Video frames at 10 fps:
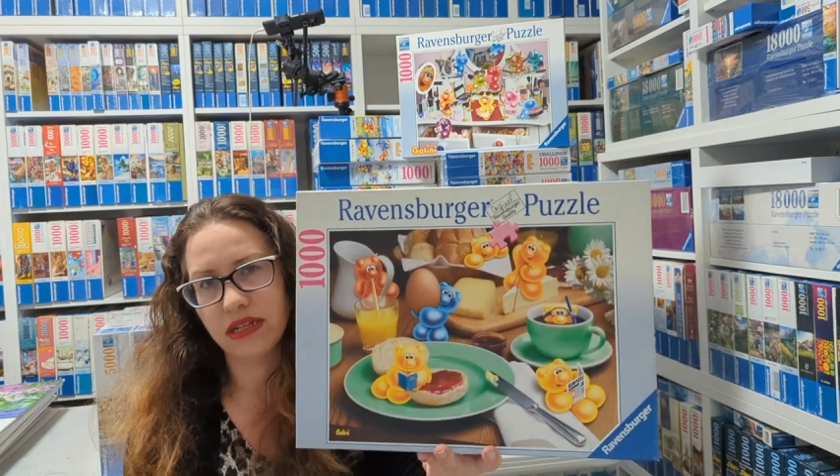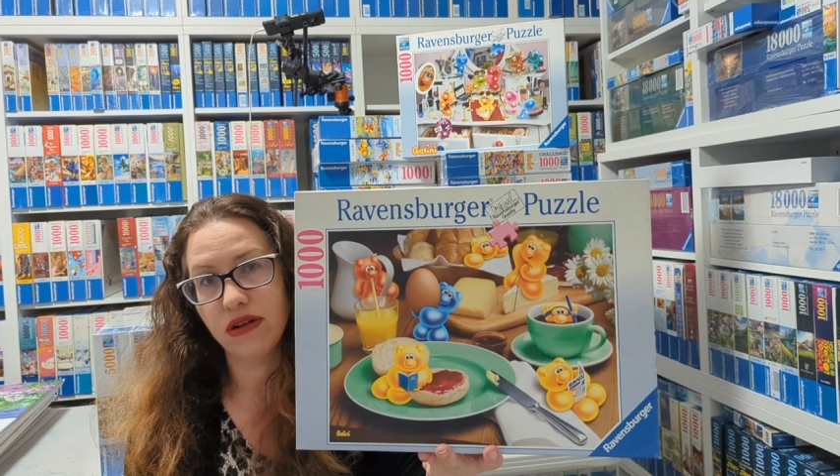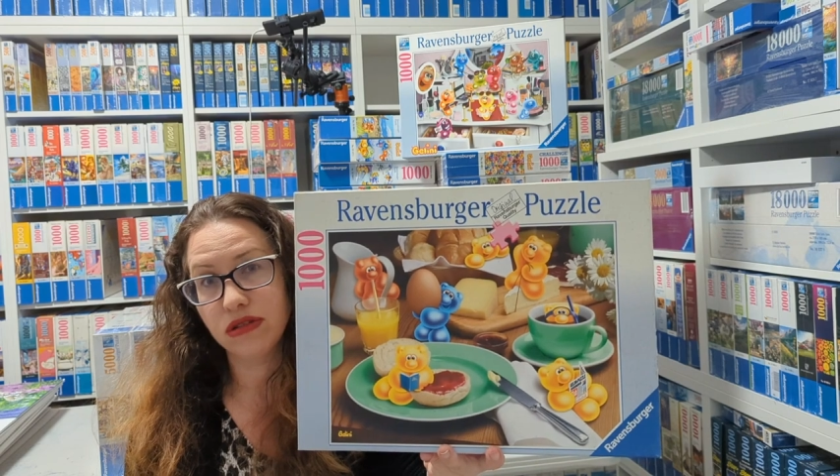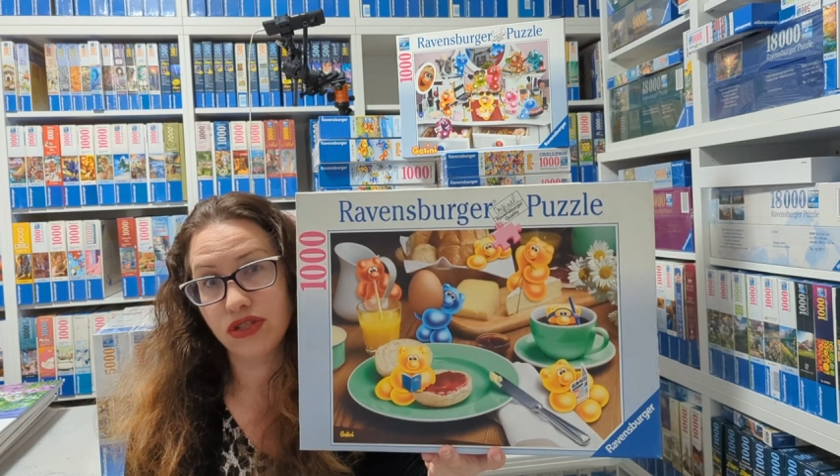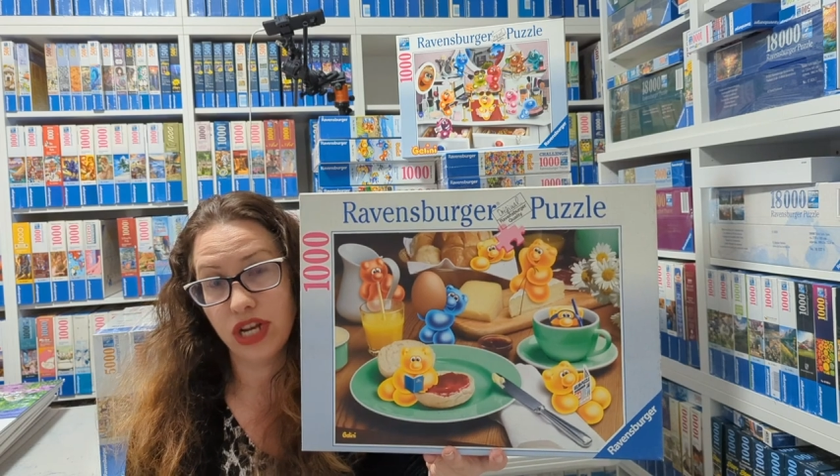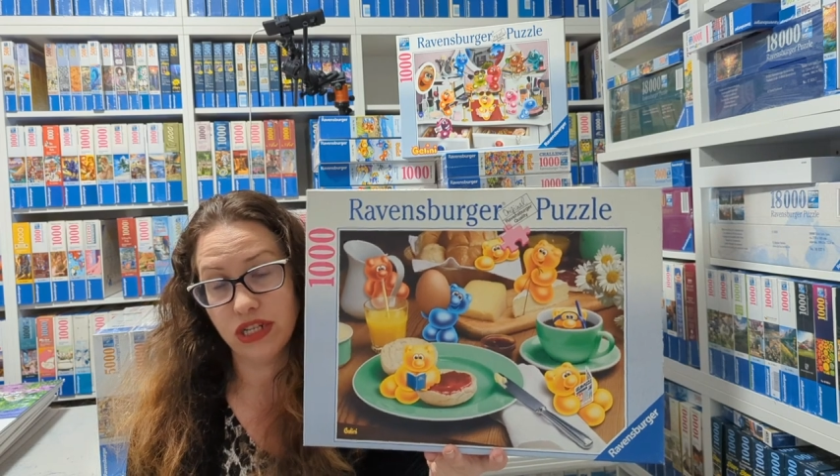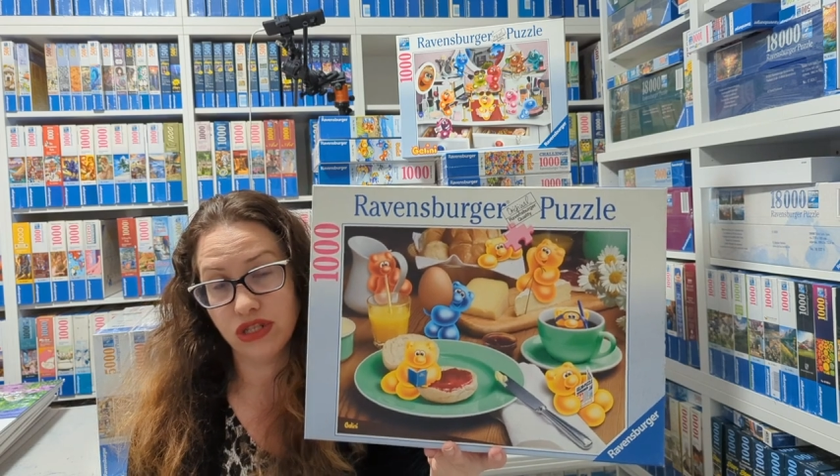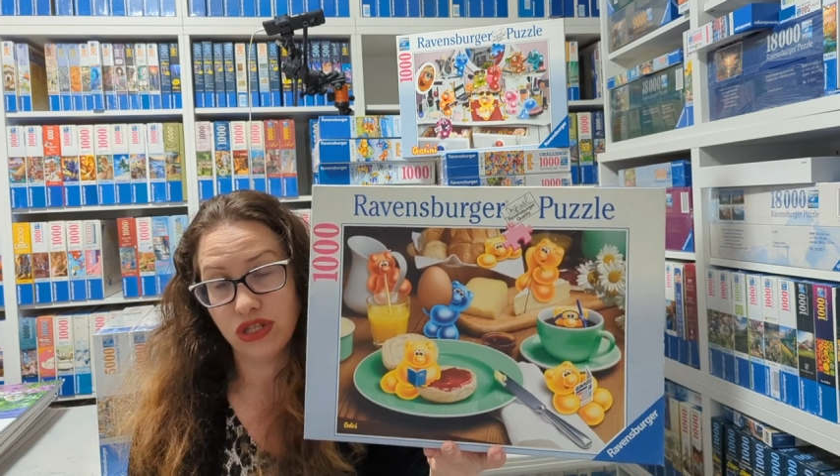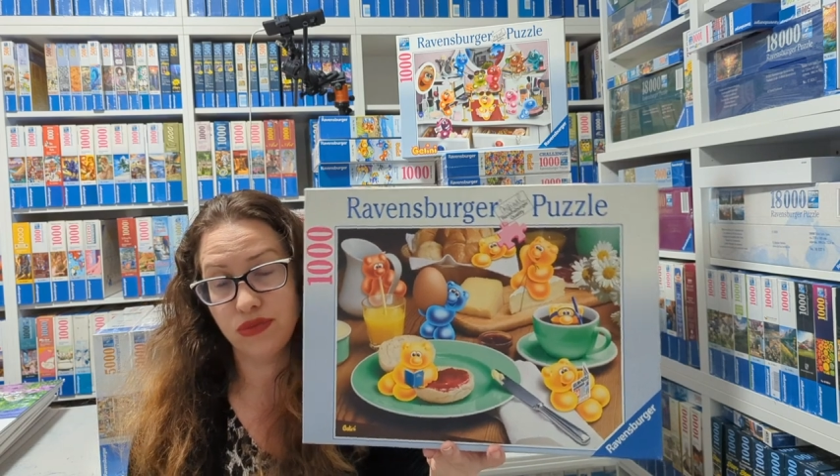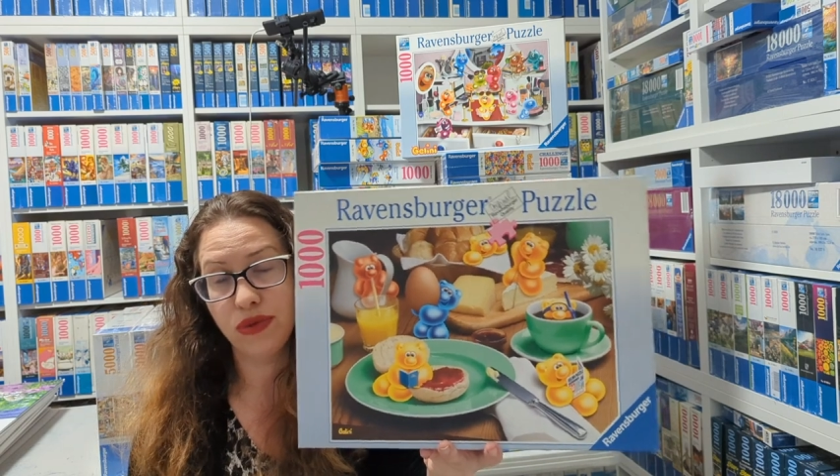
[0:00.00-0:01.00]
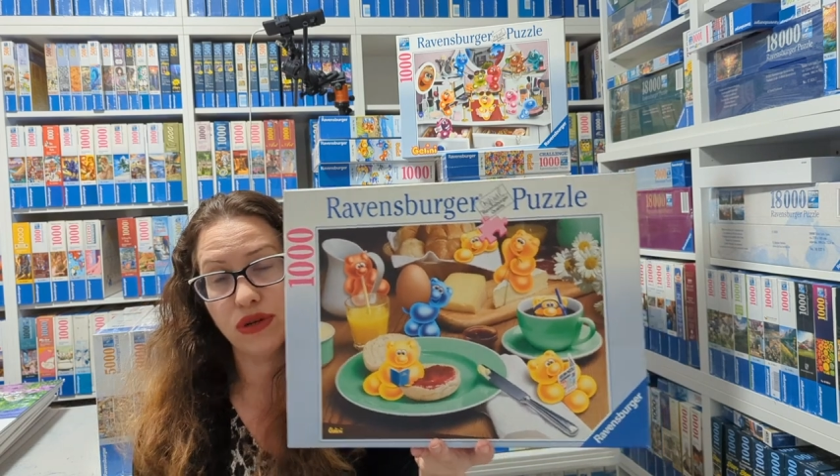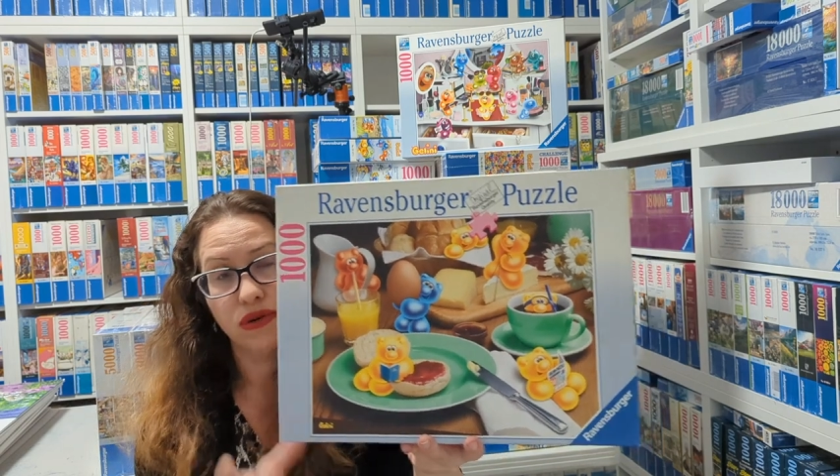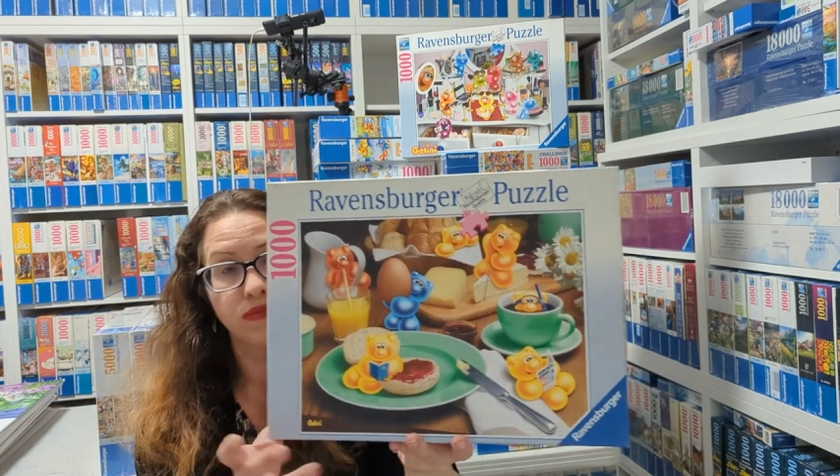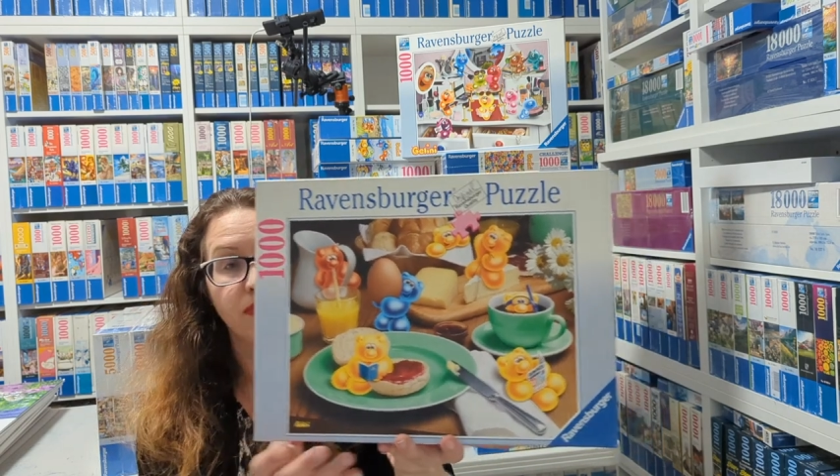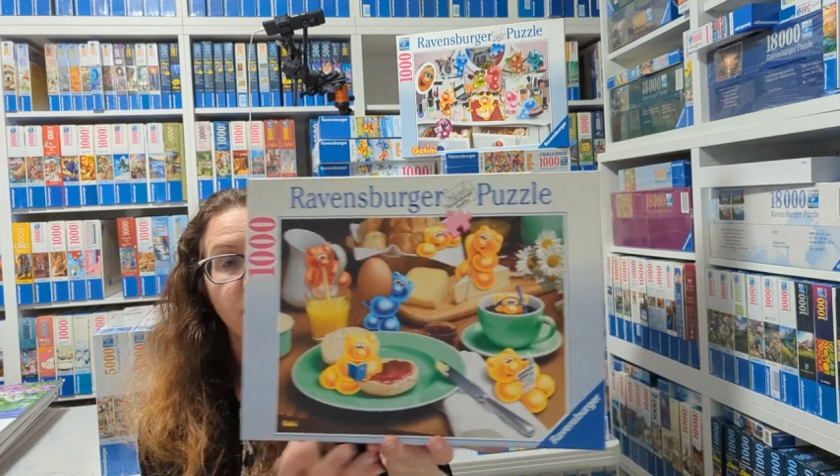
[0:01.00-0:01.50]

it all changed to blue.